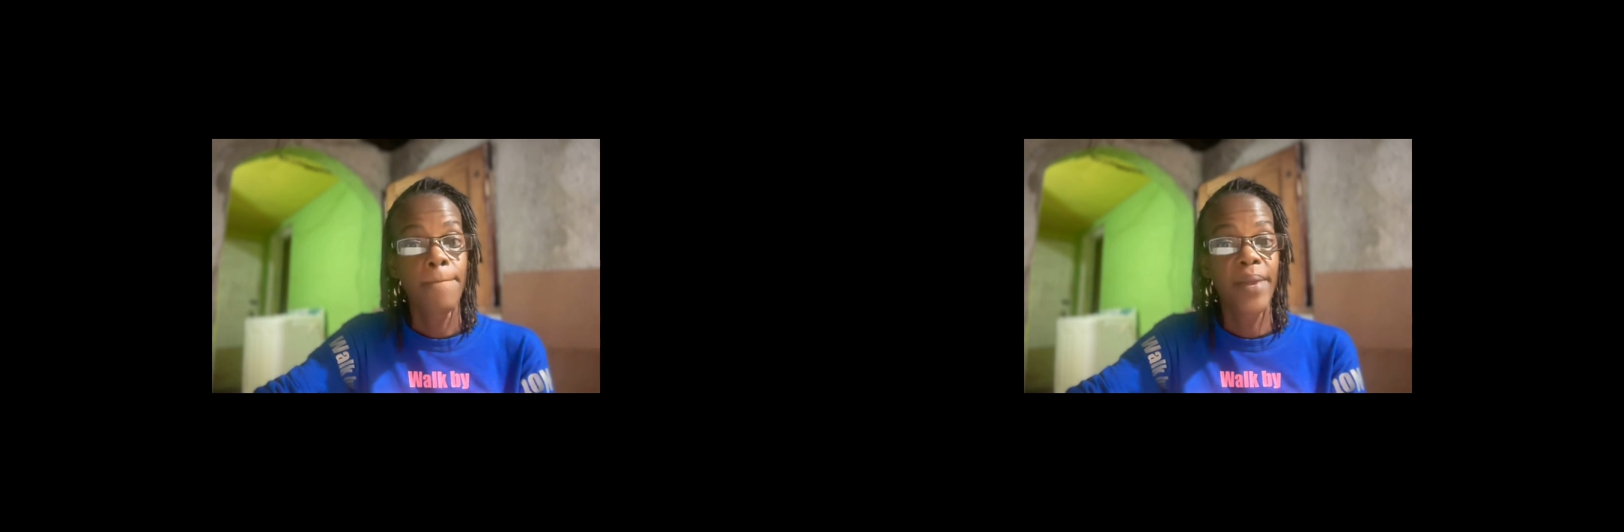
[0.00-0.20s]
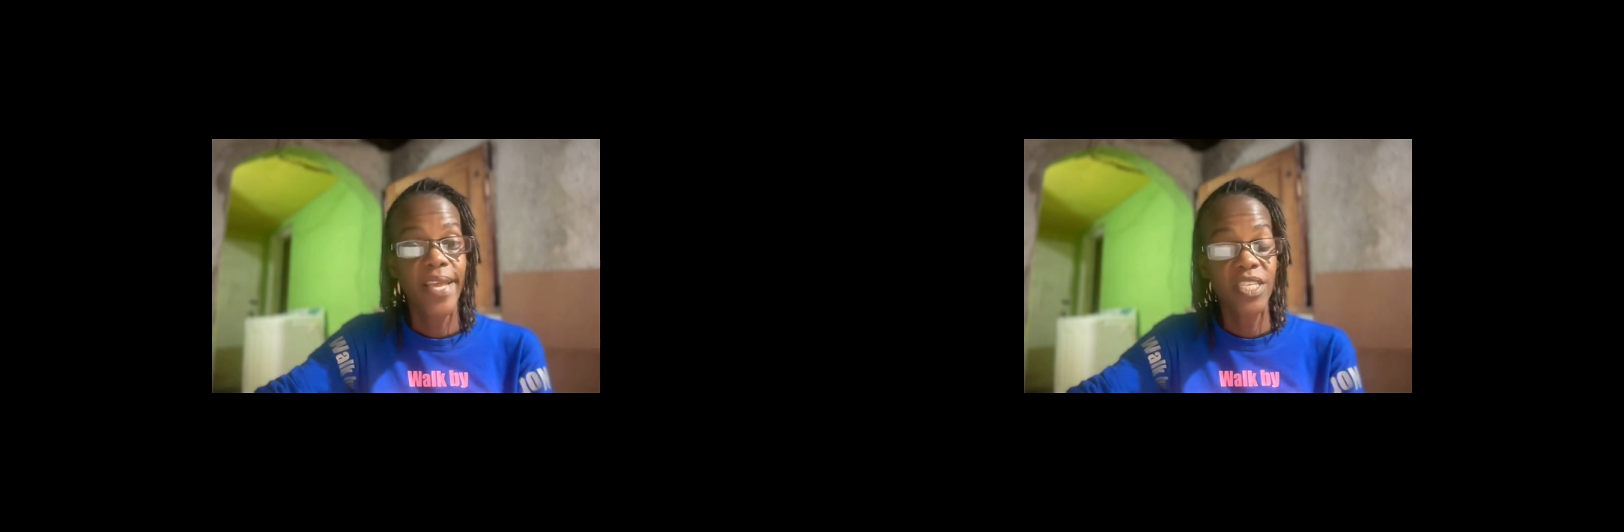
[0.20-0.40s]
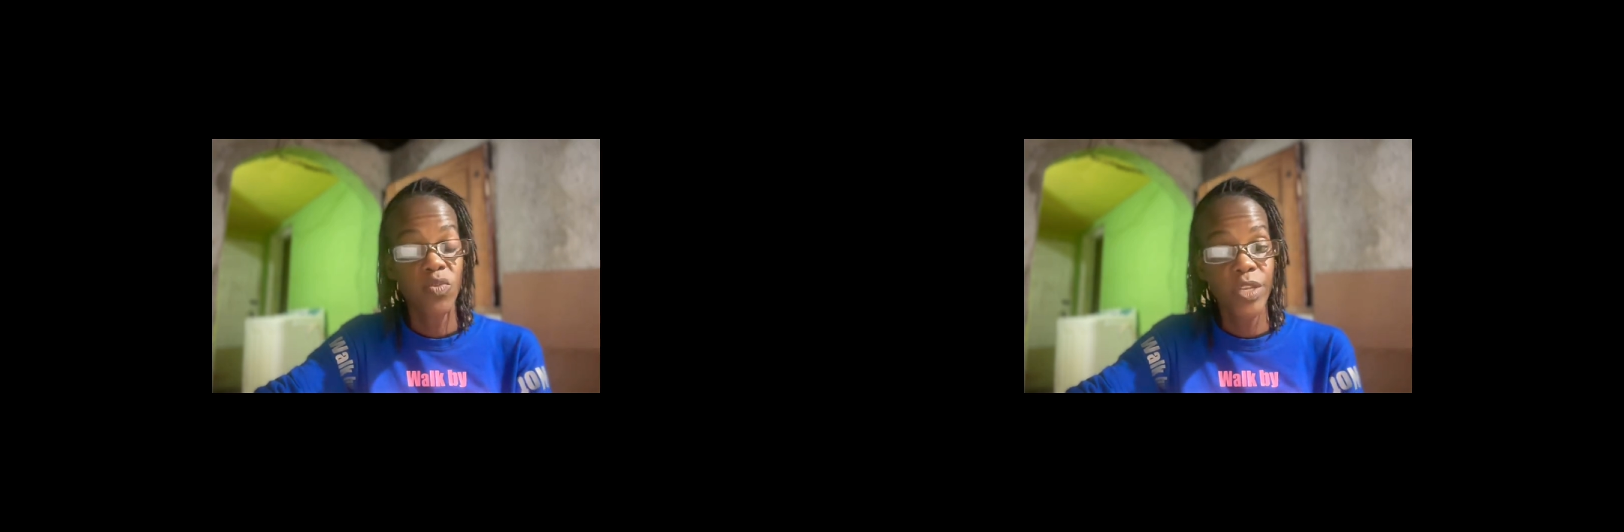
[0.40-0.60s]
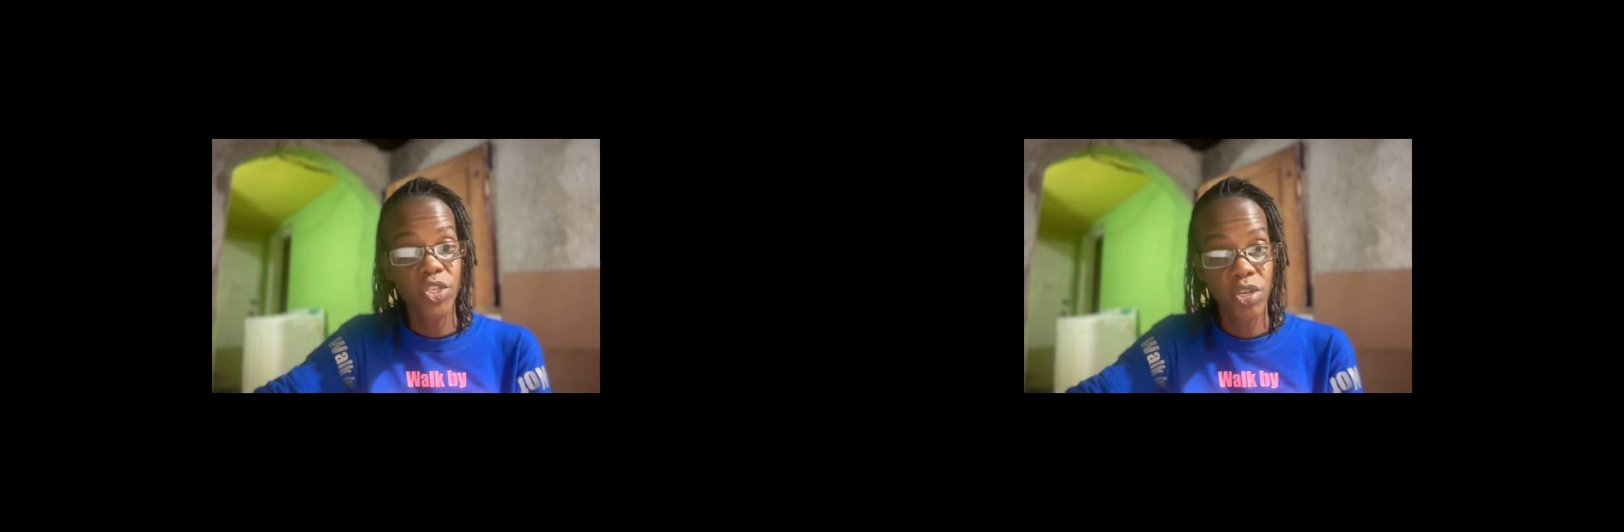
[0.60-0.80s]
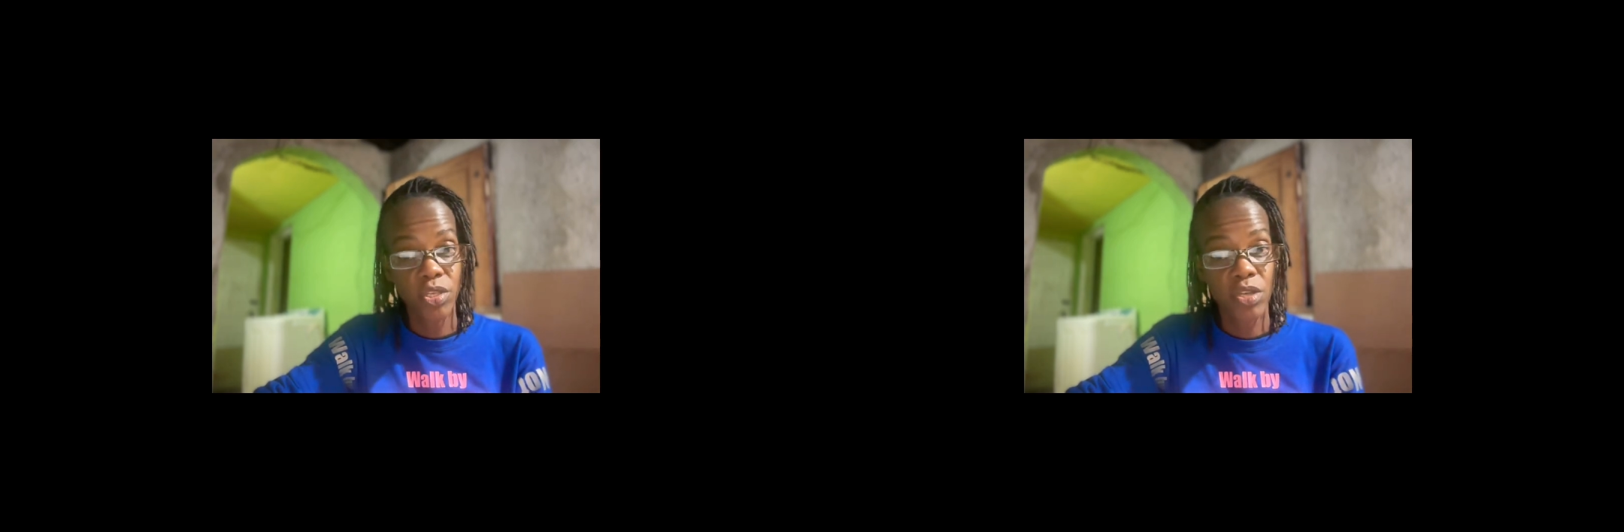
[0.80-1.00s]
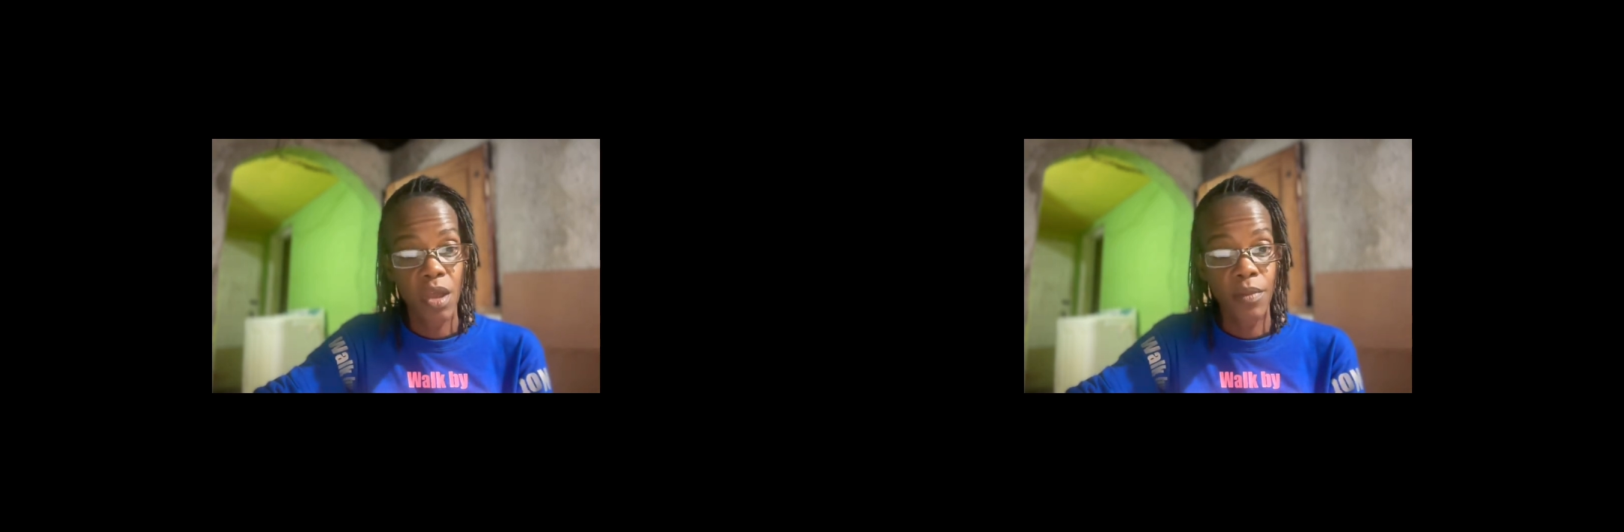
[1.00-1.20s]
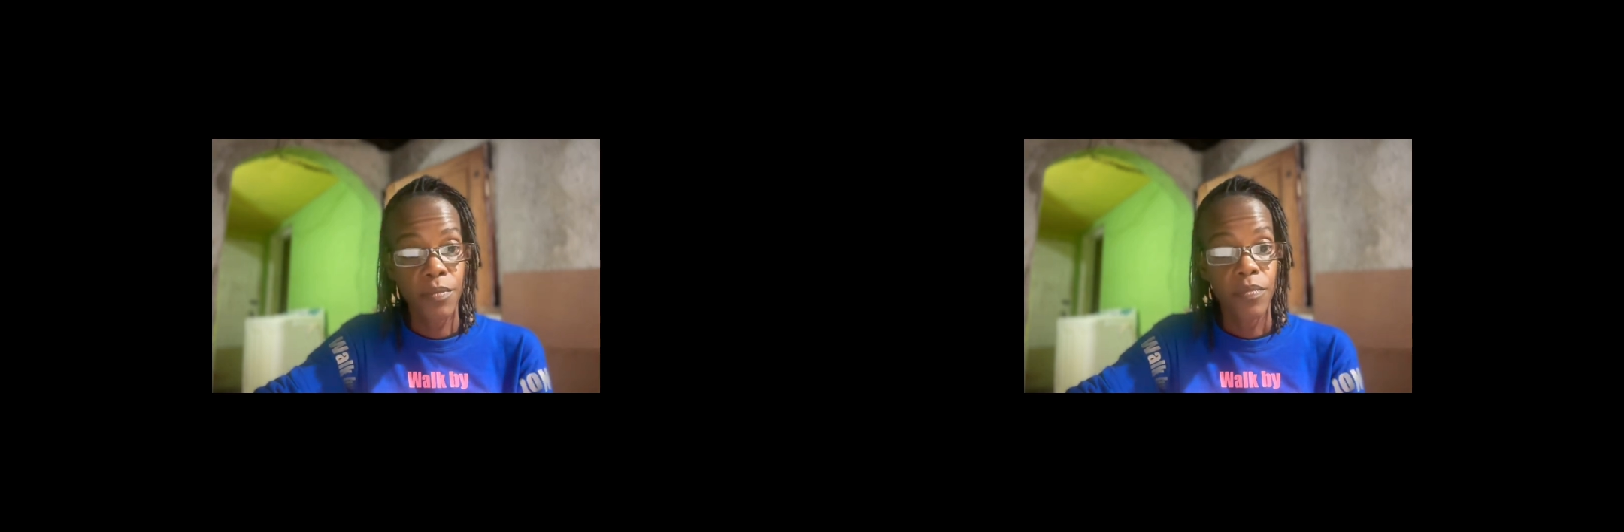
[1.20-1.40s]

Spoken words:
blend it with ginger,